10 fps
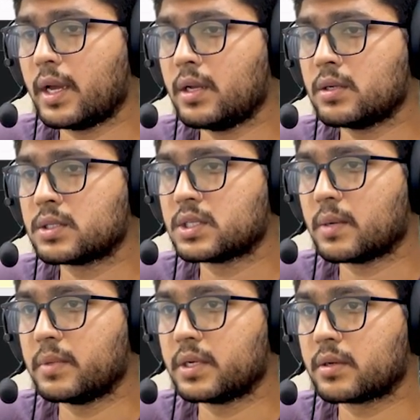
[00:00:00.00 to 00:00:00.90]
and
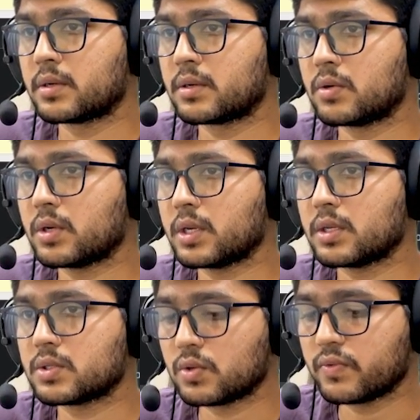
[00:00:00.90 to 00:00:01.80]
submit.
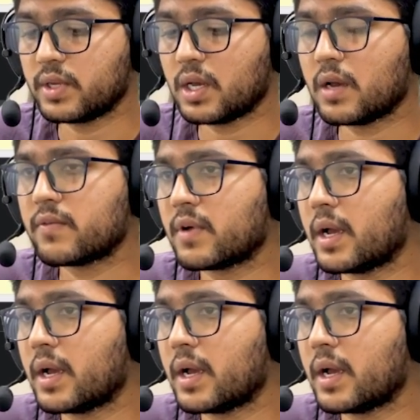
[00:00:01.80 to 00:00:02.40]
Okay, so we have